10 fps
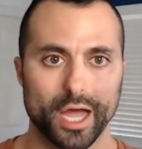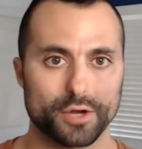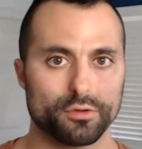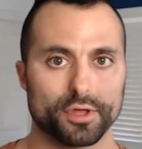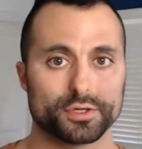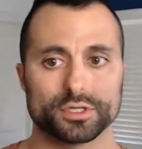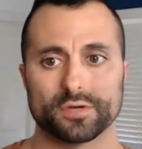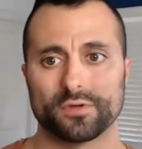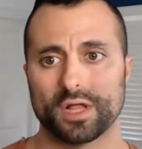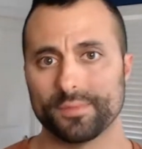and you think to
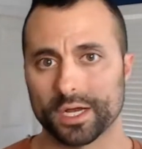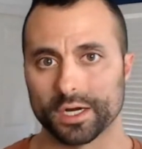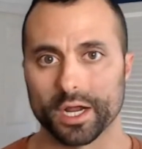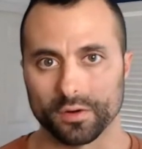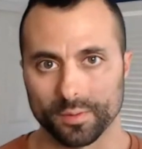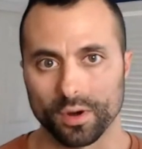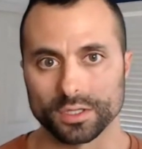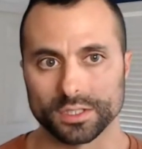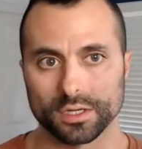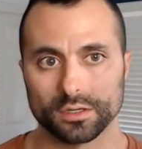yourself well i'm not an angry
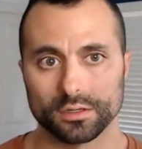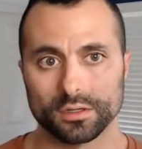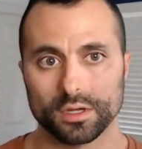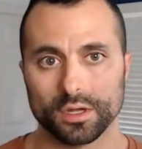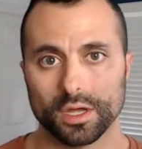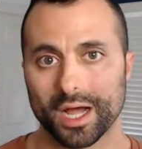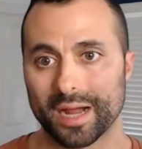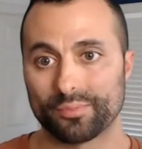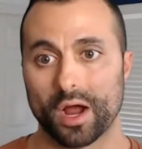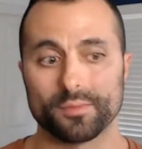person
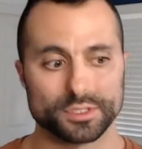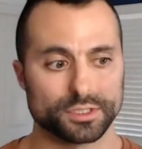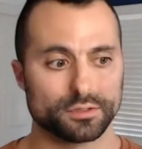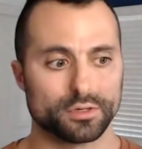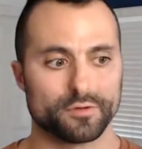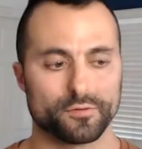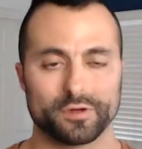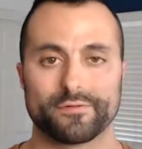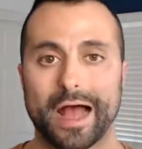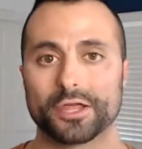i promise you if
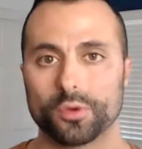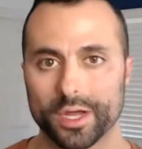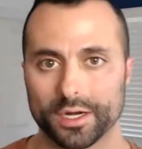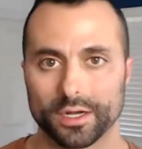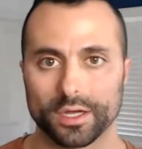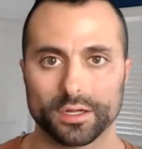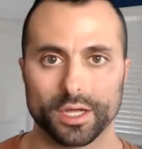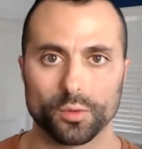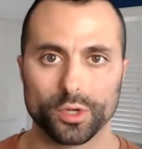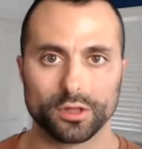we evaluated it
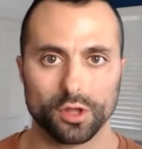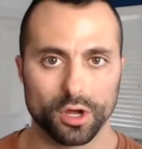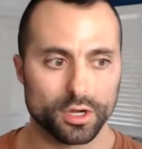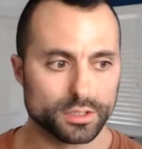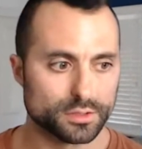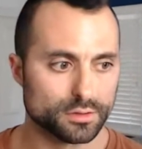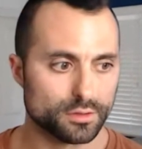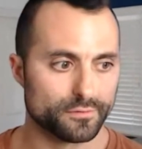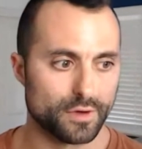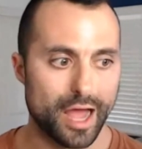and we looked
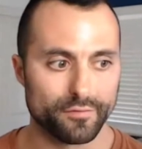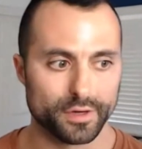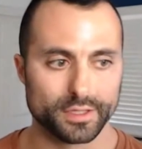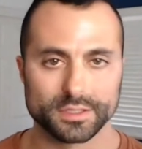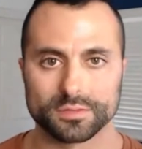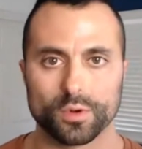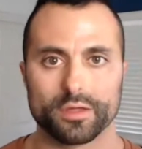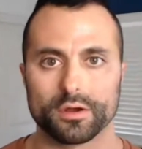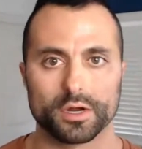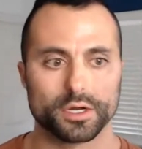for evidence
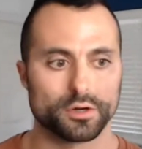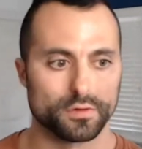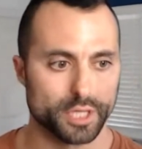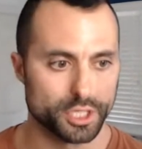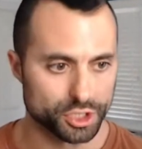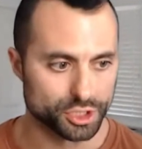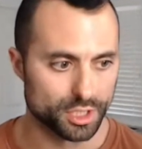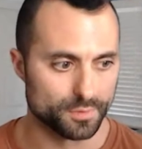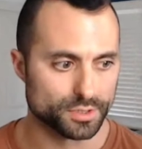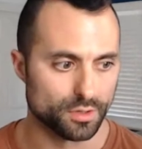whether in your
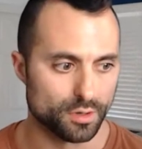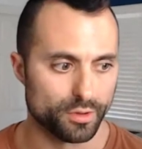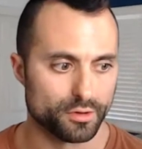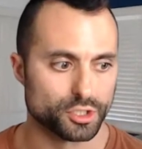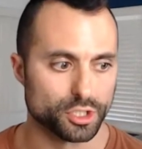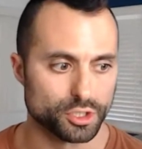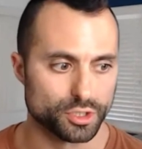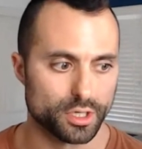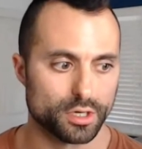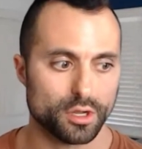relationships or with your
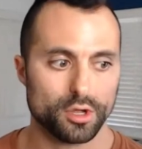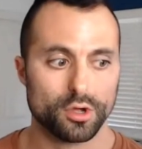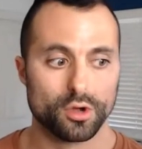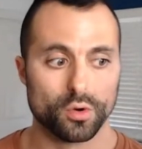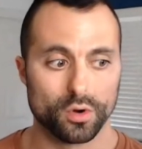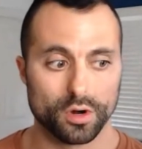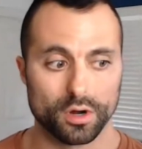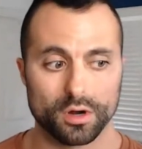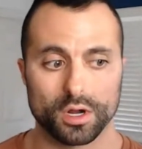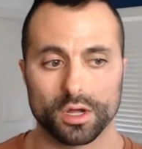children
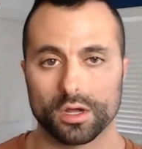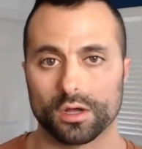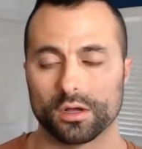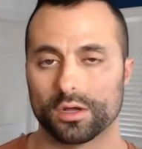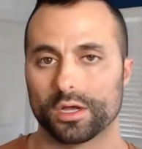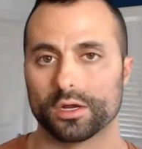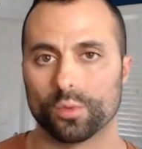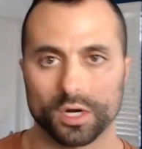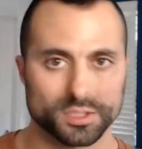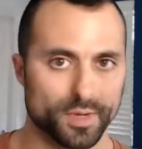or uh, in
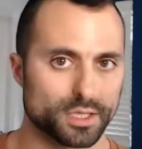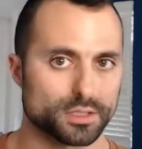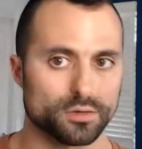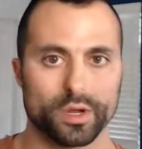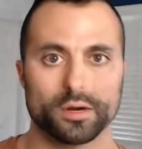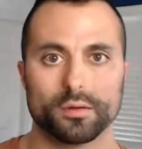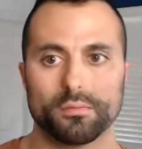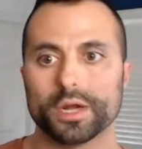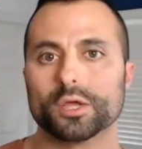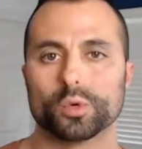a workspace or when
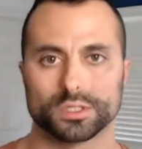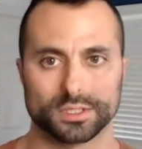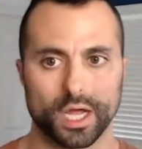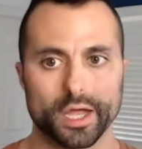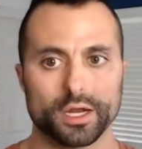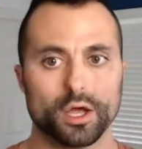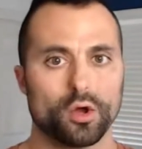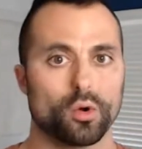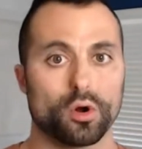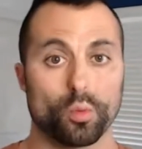money was tight
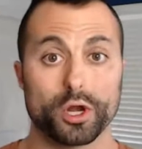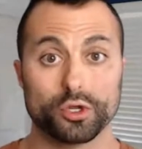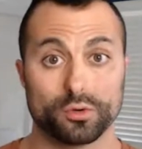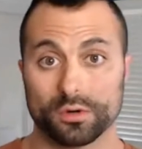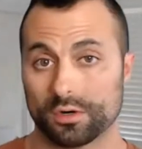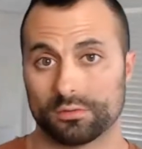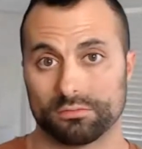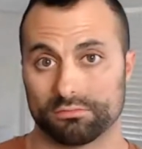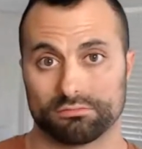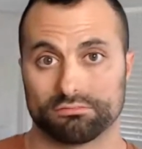or when you
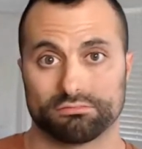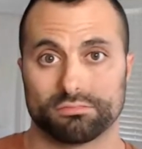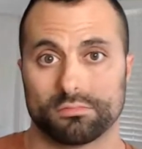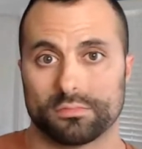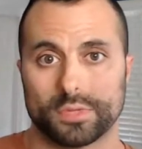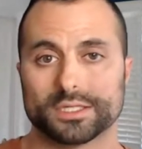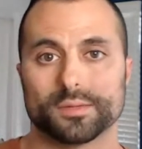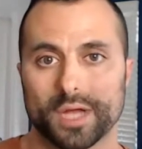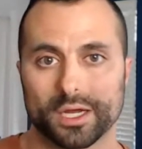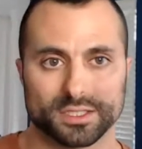were on
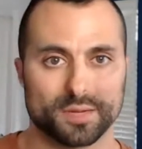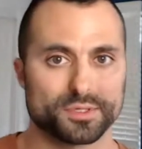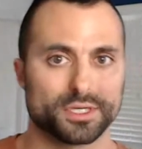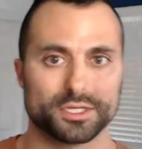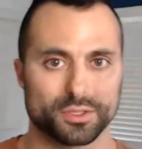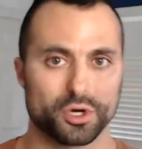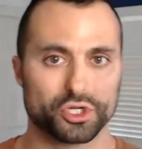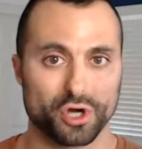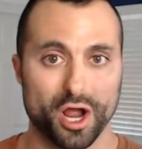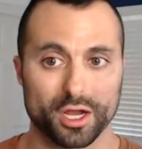some kind of substance or
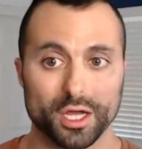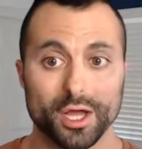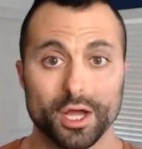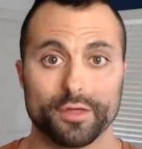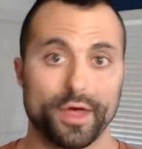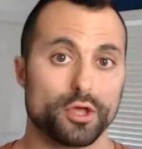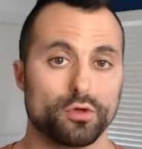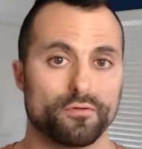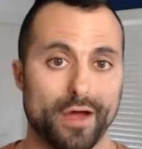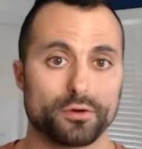drunk that
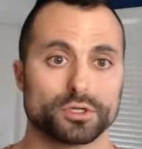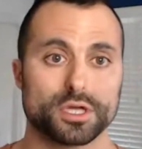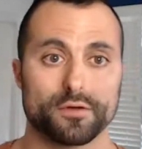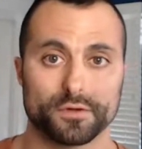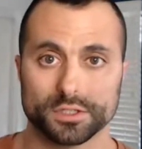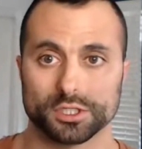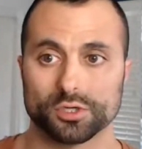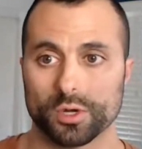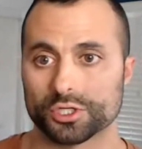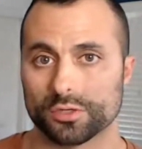you found yourself in a
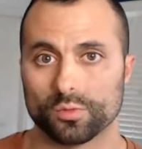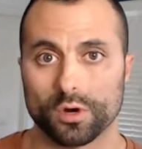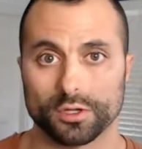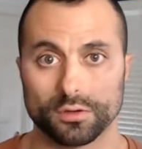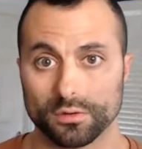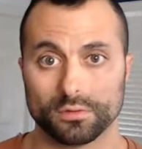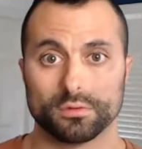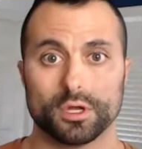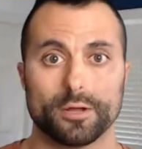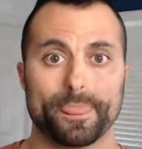situation where
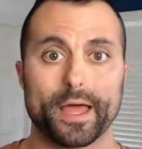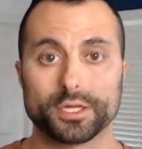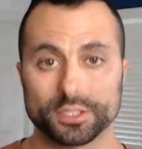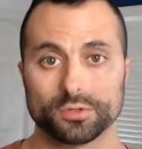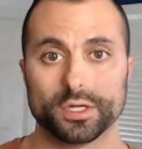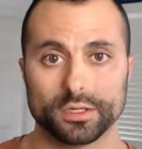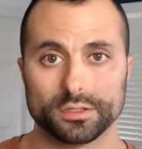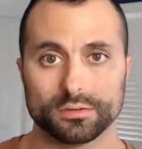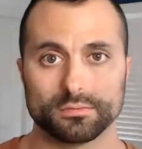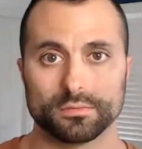you
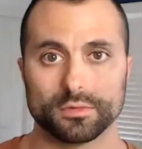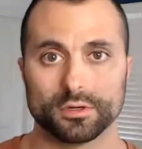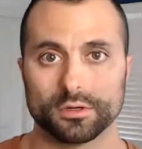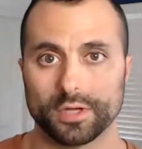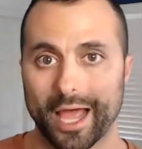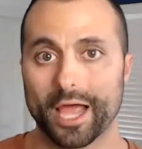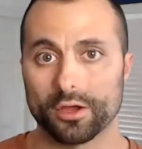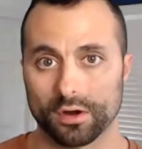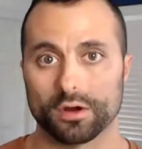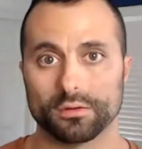exuded
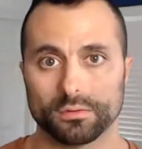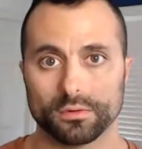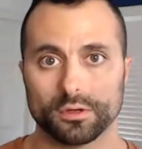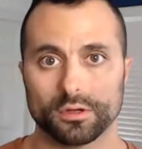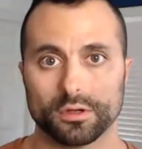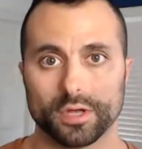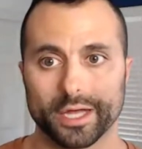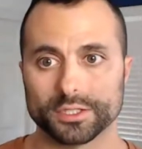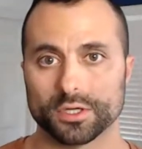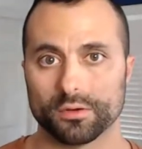anger
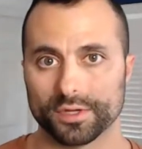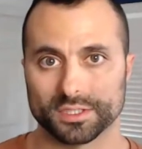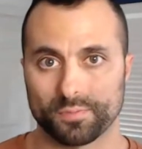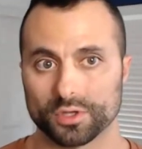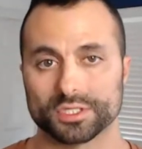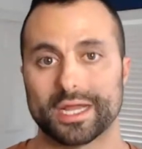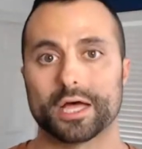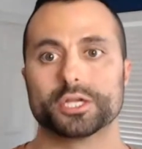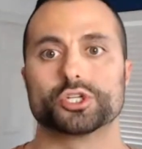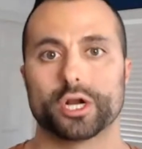and so this
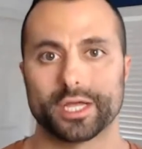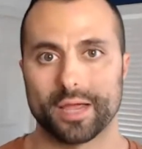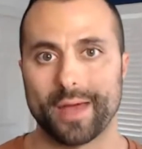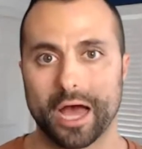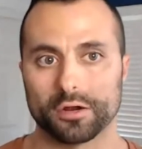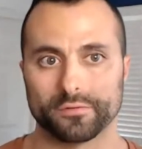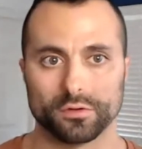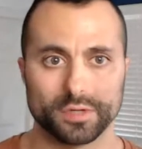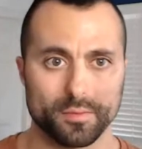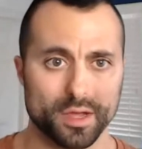personality trait came out of
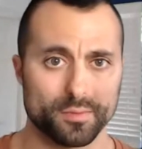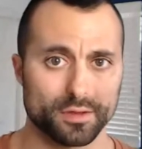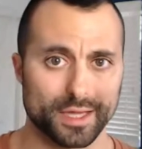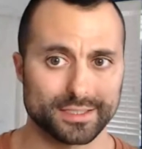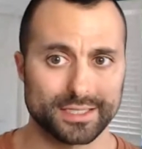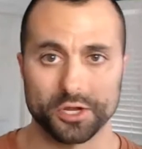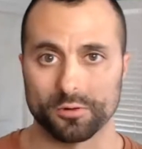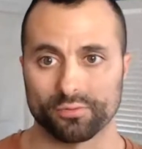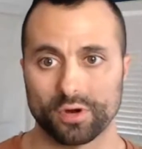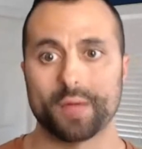you. Now, maybe that's not
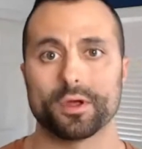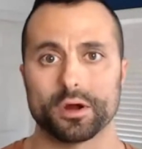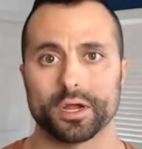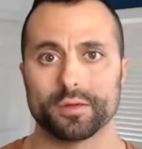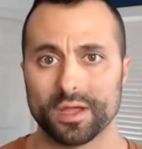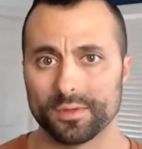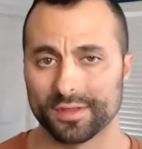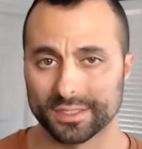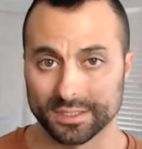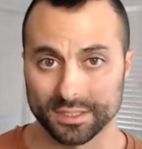your primary, and maybe
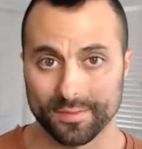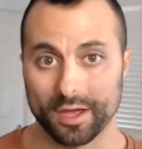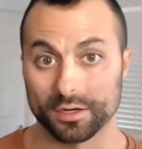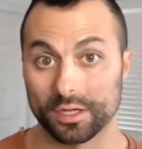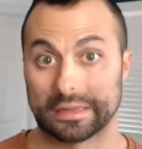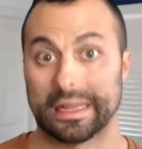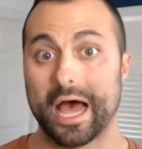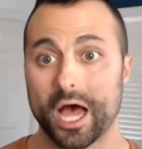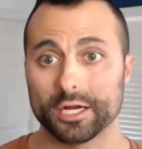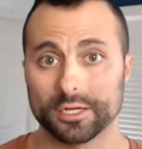that doesn't come out a
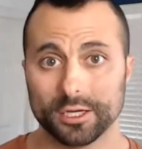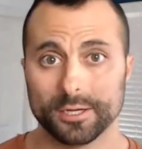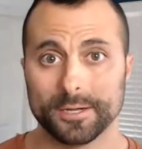lot,